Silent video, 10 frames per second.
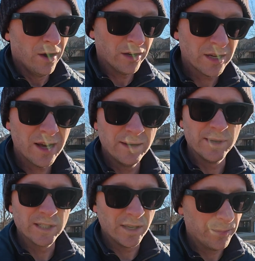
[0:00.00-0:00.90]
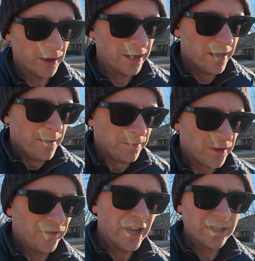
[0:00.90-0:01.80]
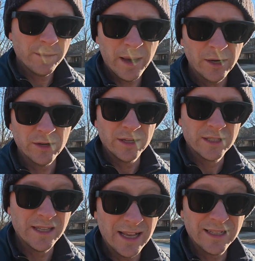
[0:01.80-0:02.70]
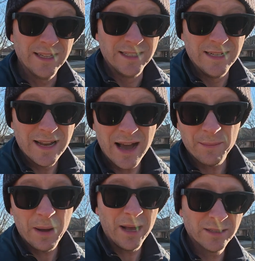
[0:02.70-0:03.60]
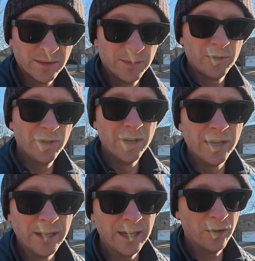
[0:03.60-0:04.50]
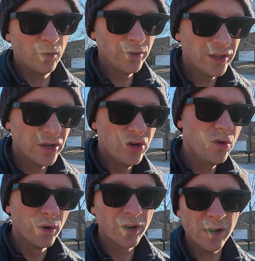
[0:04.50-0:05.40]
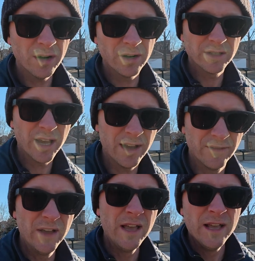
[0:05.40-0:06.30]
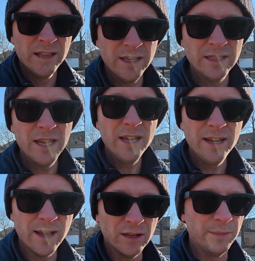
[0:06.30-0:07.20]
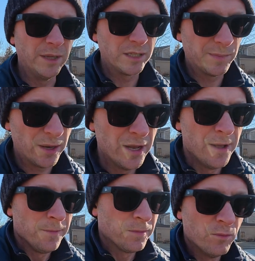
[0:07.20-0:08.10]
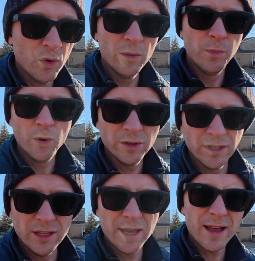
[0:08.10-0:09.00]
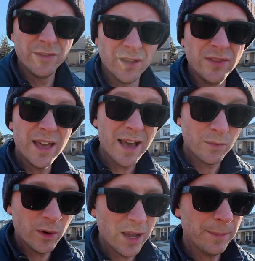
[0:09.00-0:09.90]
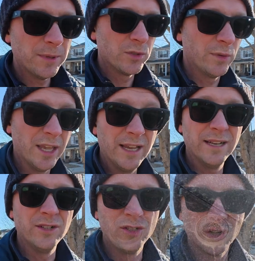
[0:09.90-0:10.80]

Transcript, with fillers: autonomously. But the fact of the matter is that is not possible. And only the newer cars have these heating elements. But more importantly than that, what happens when they get